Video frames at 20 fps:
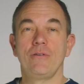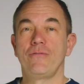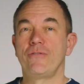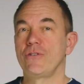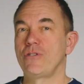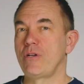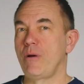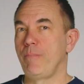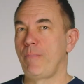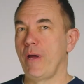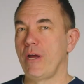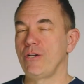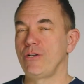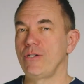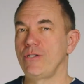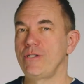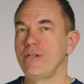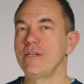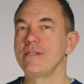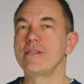for some
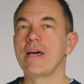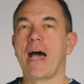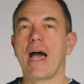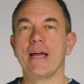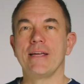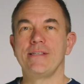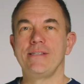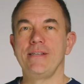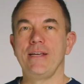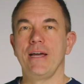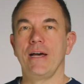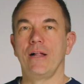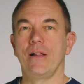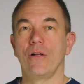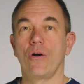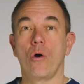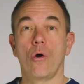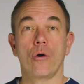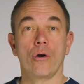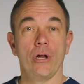patients is
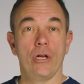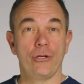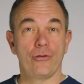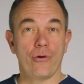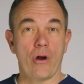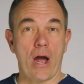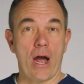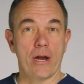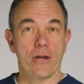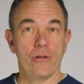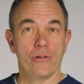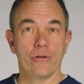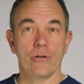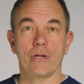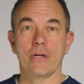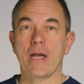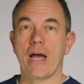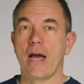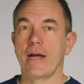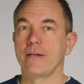ICL, or intraocular
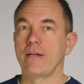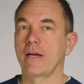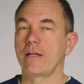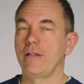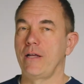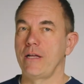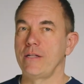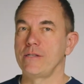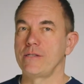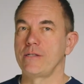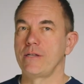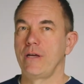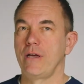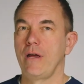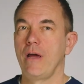contact lens.